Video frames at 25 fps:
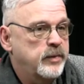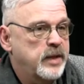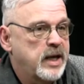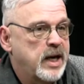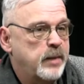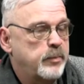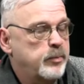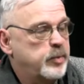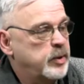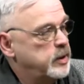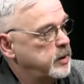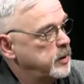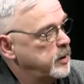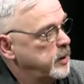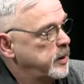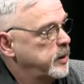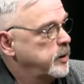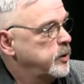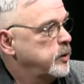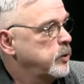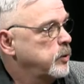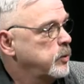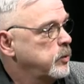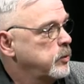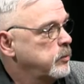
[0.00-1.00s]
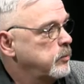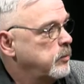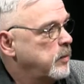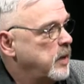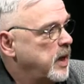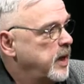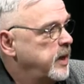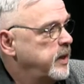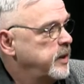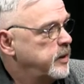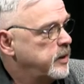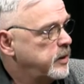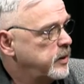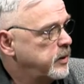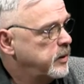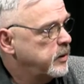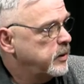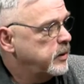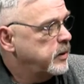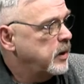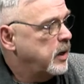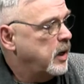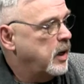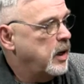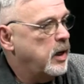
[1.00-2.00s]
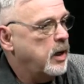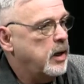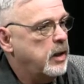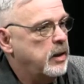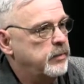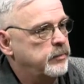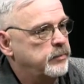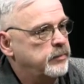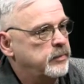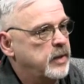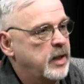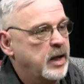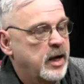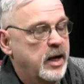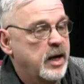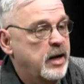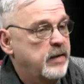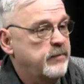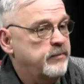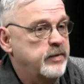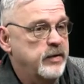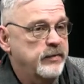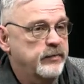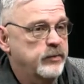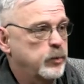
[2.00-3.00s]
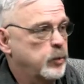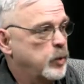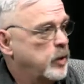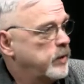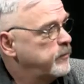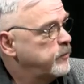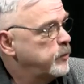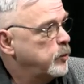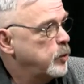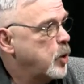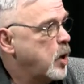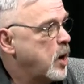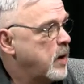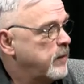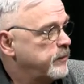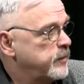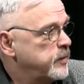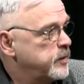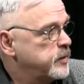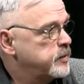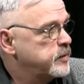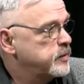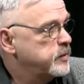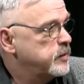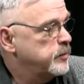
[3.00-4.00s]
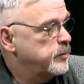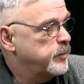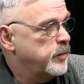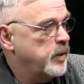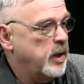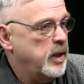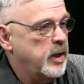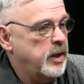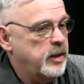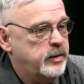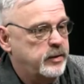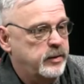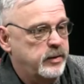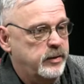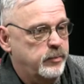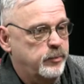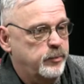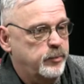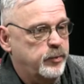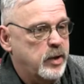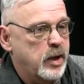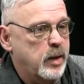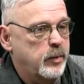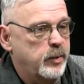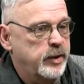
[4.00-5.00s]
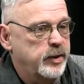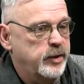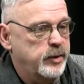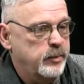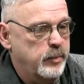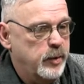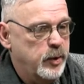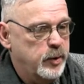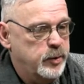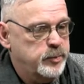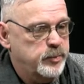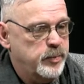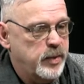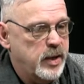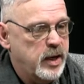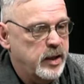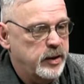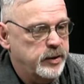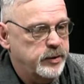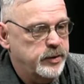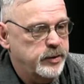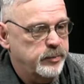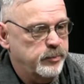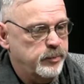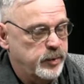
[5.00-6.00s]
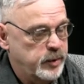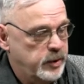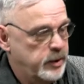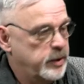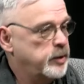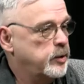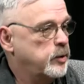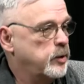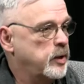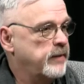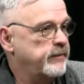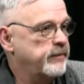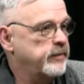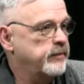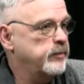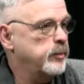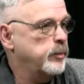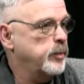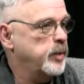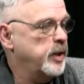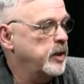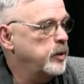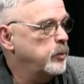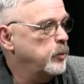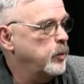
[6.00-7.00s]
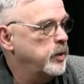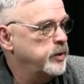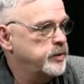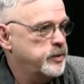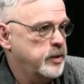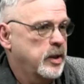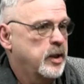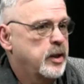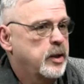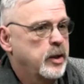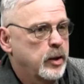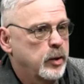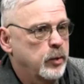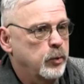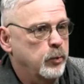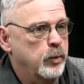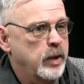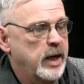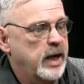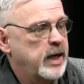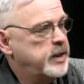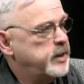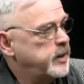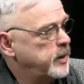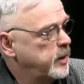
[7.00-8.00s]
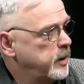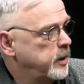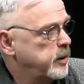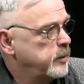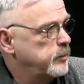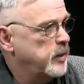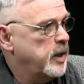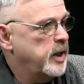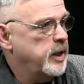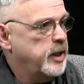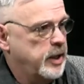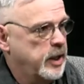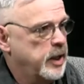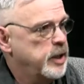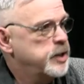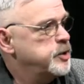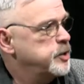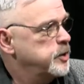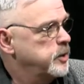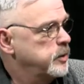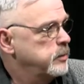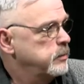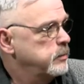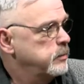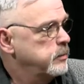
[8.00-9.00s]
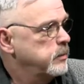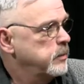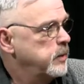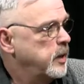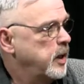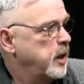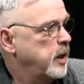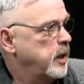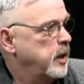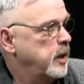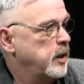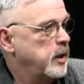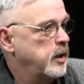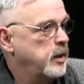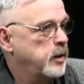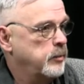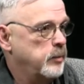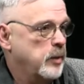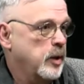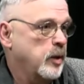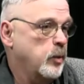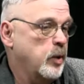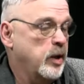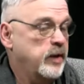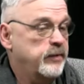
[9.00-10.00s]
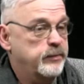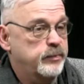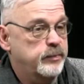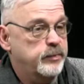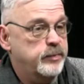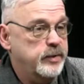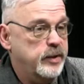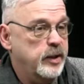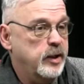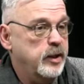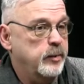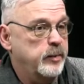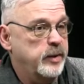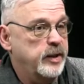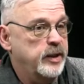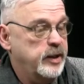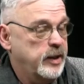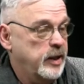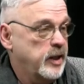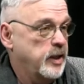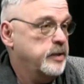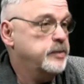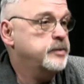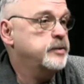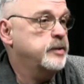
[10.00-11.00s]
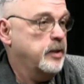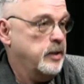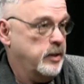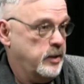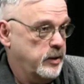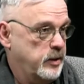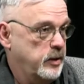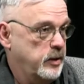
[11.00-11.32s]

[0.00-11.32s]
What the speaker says: that political minded. Never run for office, but probably the most political I've ever been was ranting in my kitchen, and my wife telling me yes,